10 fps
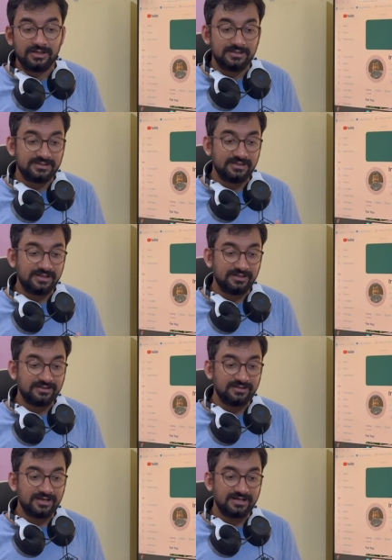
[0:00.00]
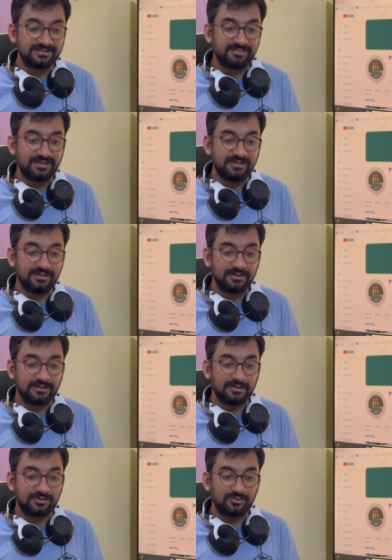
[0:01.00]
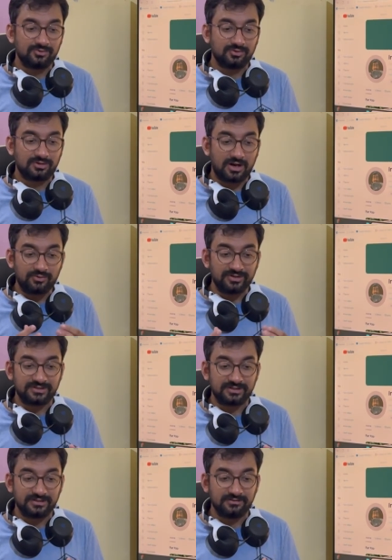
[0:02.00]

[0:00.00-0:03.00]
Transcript: see linkedin has been uh, you know crowded